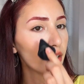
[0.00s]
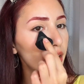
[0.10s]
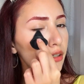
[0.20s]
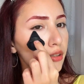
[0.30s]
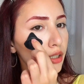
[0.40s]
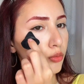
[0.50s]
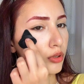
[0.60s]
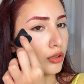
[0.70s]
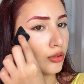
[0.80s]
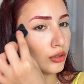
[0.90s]
area
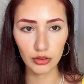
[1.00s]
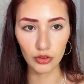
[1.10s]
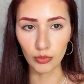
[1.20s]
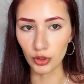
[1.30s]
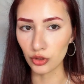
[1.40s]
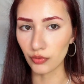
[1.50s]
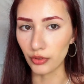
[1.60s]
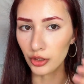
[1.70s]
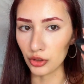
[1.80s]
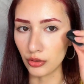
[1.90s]
will look so much
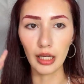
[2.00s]
fresher.